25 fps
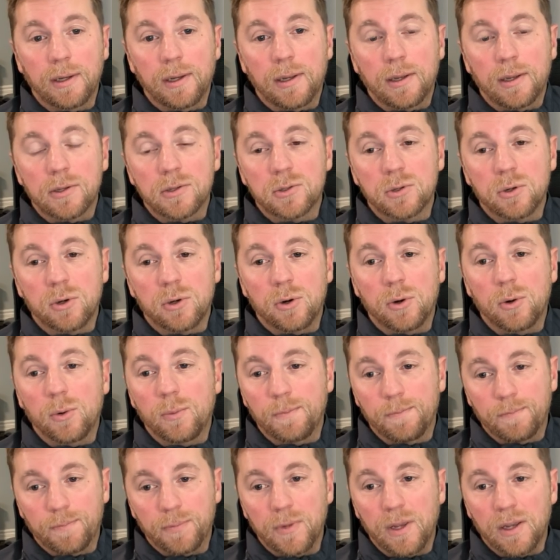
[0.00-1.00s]
So
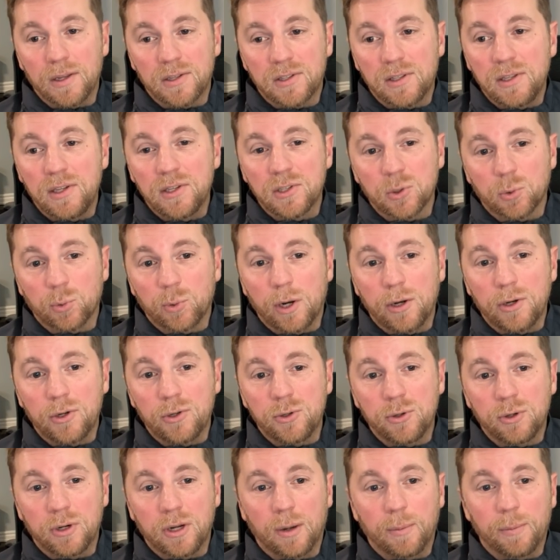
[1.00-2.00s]
yes, these are running
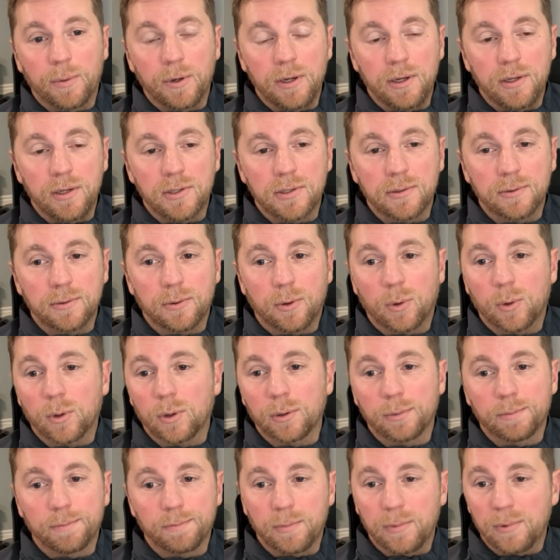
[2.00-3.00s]
shoe companies
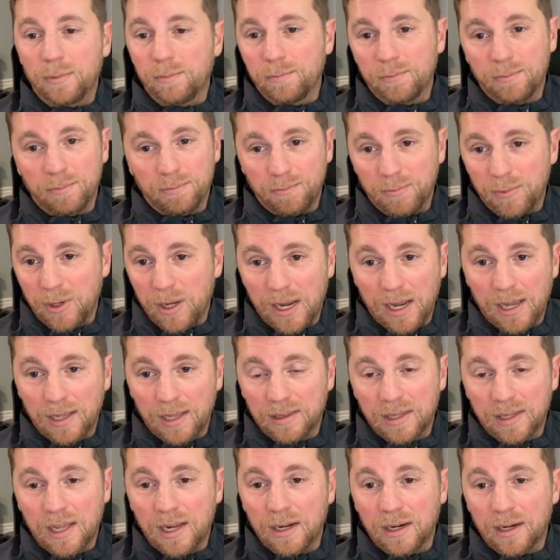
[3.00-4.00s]
or
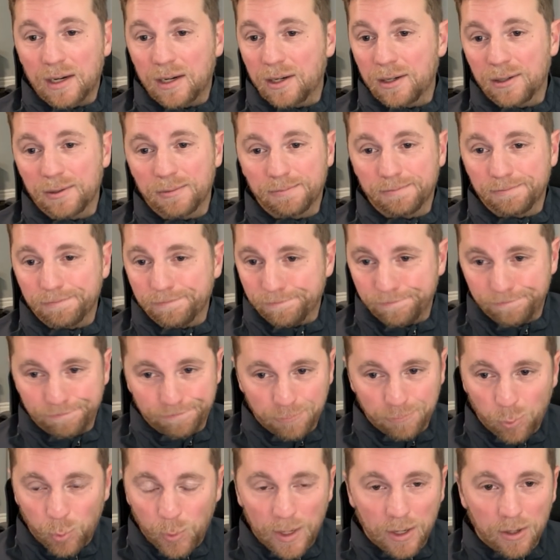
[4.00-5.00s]
athletic
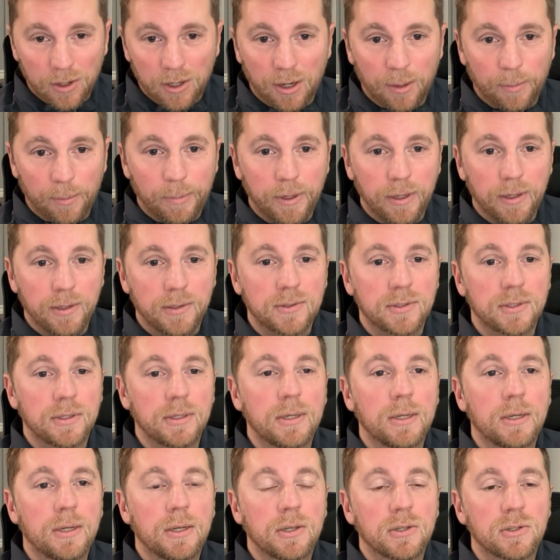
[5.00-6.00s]
wear companies.
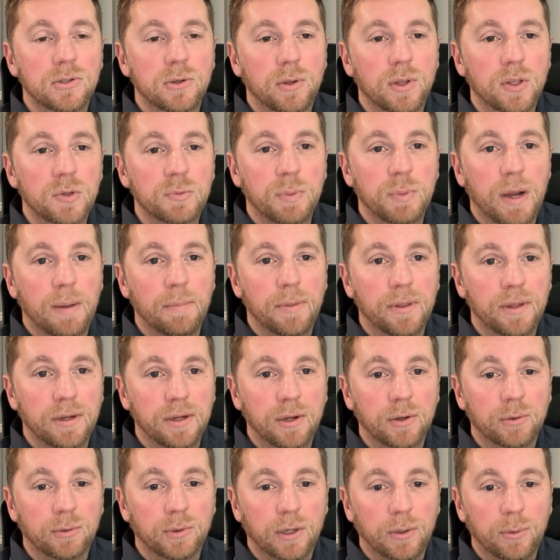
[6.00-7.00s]
So let's pop that in
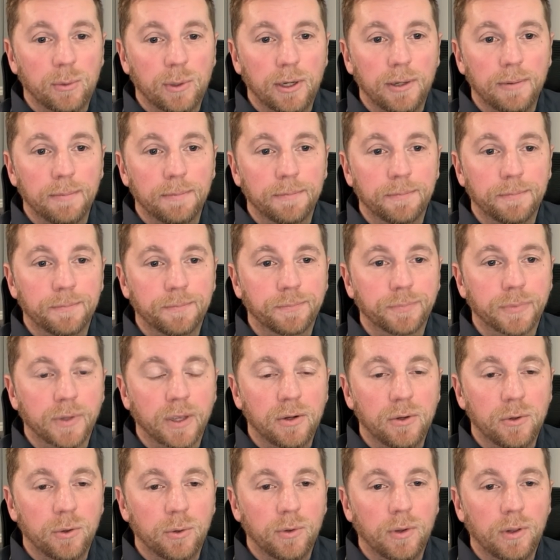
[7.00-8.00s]
right away.
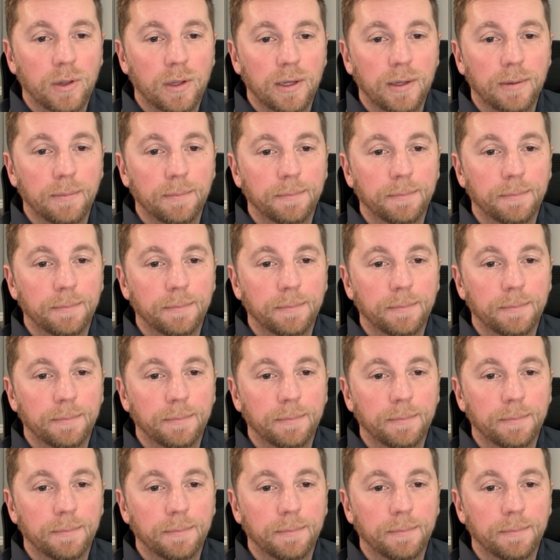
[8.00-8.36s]
No delay.